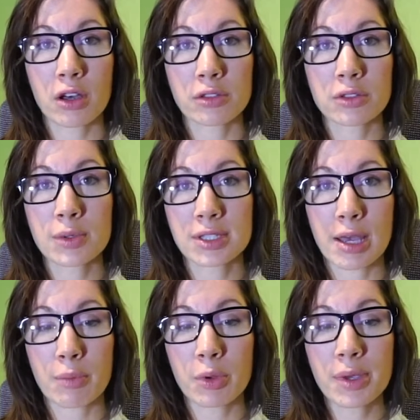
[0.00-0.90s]
on to
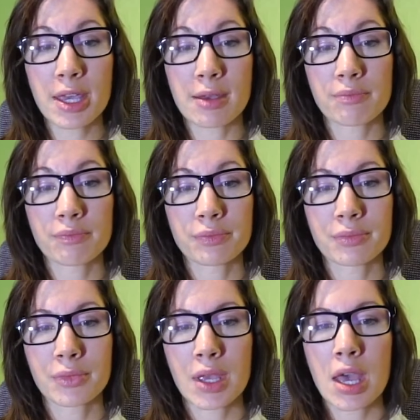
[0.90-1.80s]
example B.
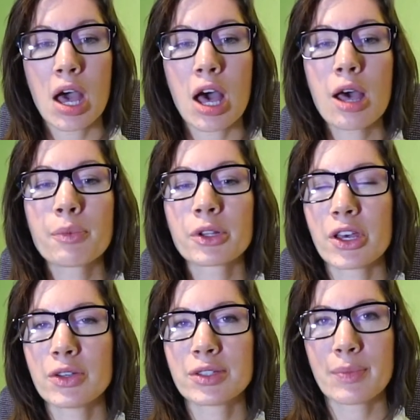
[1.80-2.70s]
Up close